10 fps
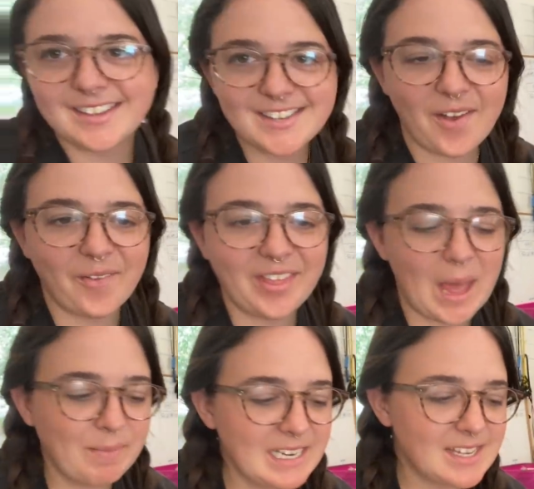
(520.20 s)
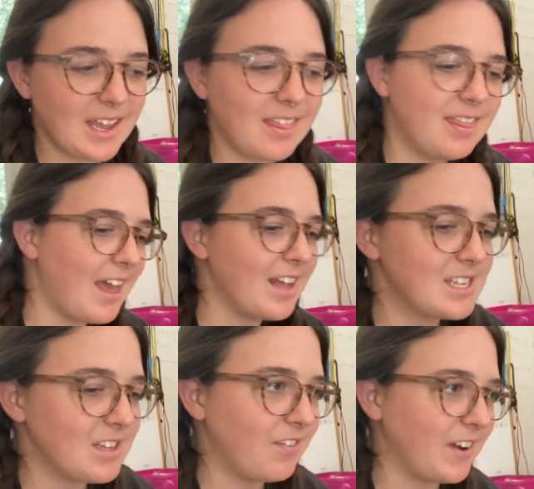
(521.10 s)
so I'm gonna say that's
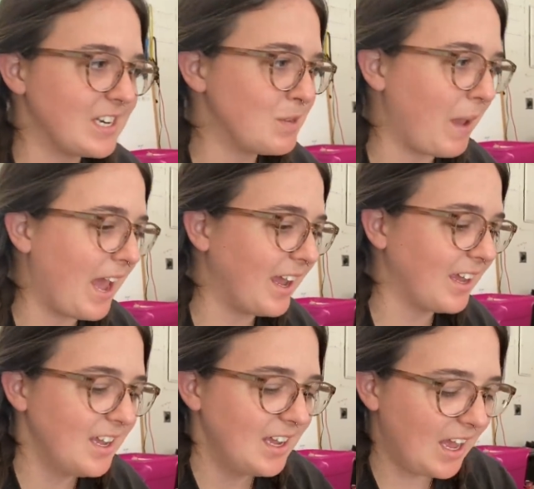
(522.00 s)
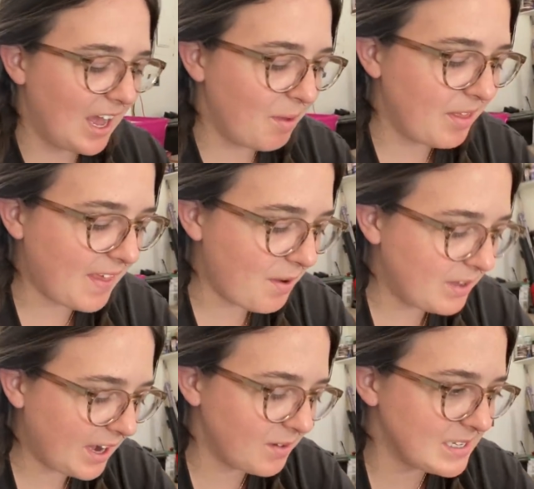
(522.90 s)
the first bag. Um, that
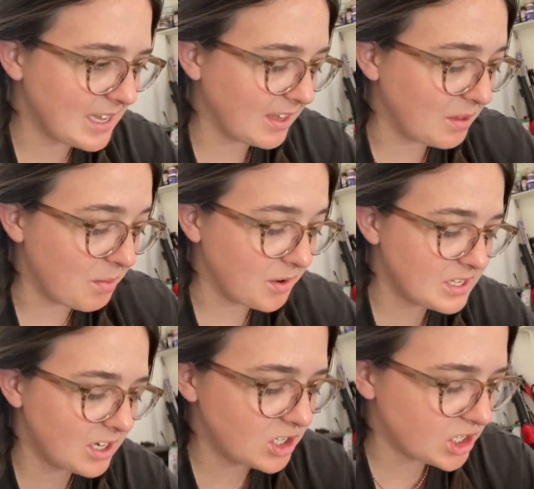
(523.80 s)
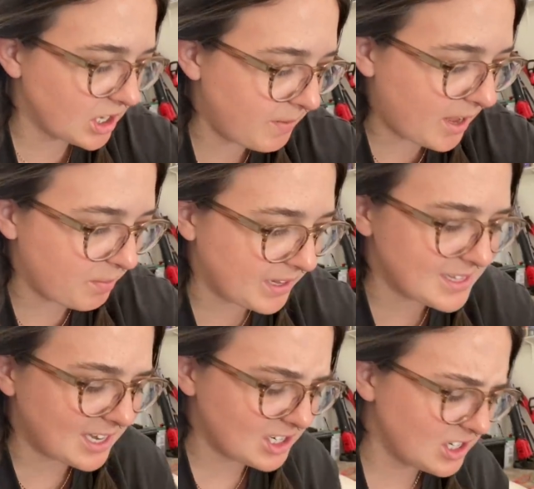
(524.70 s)
one I was like the most unsure about, but
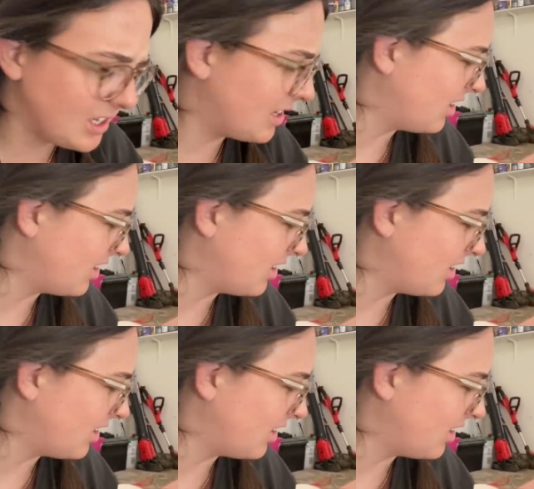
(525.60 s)
that's actually like a